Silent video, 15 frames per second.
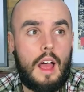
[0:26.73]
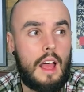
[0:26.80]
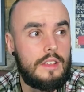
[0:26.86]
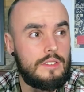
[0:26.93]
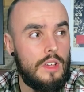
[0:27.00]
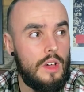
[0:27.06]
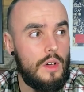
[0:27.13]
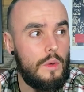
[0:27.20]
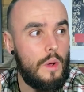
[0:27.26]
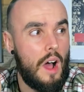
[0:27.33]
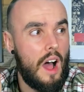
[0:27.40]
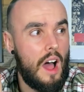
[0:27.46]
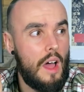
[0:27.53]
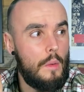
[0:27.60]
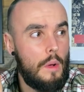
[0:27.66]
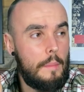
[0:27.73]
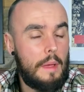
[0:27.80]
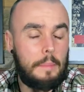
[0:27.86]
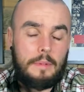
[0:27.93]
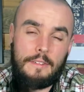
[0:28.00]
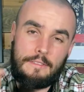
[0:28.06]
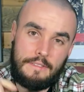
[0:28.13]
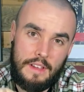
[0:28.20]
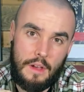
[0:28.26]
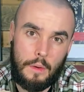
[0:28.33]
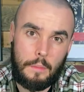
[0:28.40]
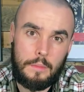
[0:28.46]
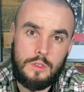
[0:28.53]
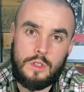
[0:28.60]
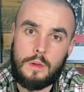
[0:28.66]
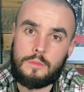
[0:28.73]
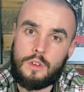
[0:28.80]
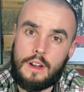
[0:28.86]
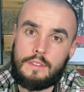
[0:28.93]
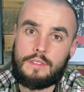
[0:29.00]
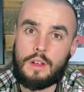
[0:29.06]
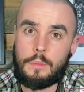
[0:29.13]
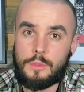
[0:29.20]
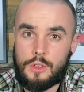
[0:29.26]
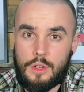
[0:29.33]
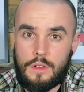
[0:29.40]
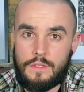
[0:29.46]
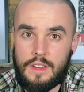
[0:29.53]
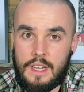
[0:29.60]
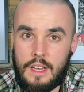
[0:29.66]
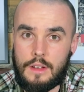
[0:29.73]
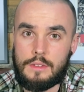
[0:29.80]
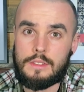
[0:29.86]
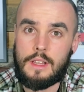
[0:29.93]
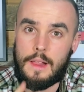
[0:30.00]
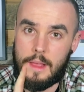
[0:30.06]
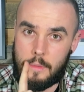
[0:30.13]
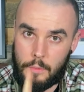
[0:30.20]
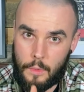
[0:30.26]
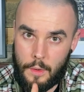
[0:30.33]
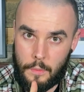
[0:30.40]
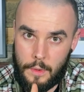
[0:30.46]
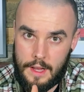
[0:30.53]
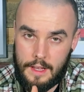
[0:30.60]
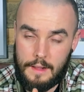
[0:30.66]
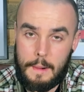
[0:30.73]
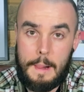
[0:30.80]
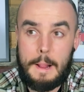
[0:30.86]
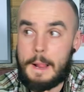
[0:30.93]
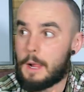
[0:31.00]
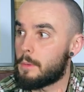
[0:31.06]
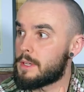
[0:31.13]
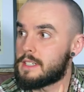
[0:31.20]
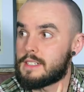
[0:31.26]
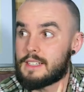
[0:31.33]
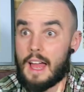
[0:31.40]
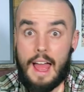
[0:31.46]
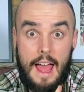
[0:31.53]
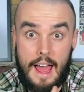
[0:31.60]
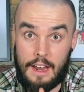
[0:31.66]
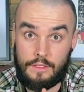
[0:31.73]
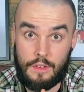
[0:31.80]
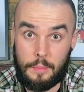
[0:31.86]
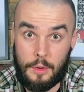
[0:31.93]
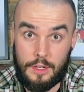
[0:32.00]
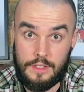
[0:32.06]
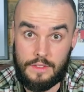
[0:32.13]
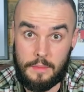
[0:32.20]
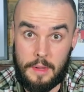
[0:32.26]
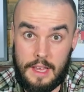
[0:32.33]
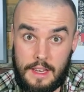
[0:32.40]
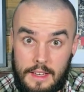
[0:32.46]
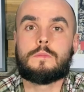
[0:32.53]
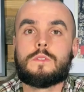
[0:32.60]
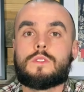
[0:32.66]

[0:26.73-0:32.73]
so I won't be able to film, so I'm trying to film two videos in one week, which is a hell of a push for me.